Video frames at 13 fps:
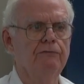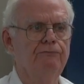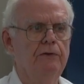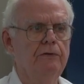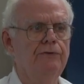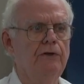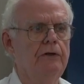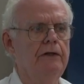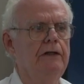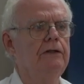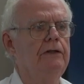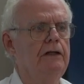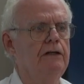If you're
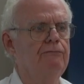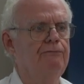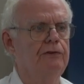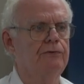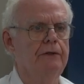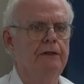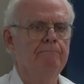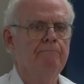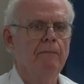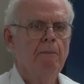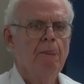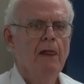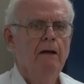30 in the infantry
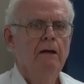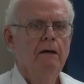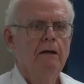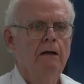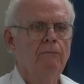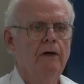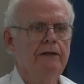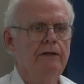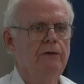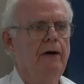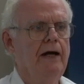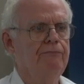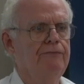and what
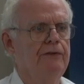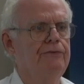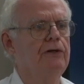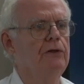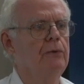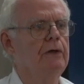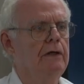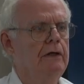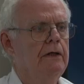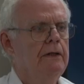you have to do,